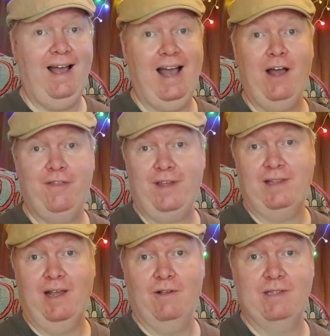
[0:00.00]
I think
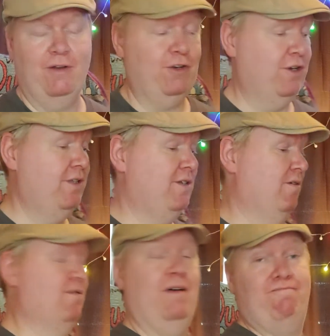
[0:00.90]
they all sounded good.
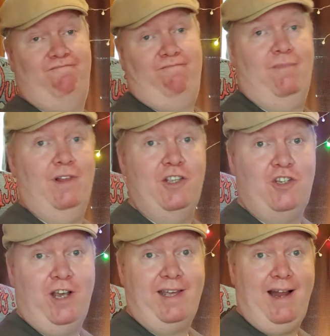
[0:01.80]
So let's
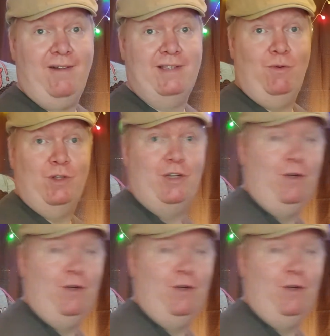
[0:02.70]
check it out and see what's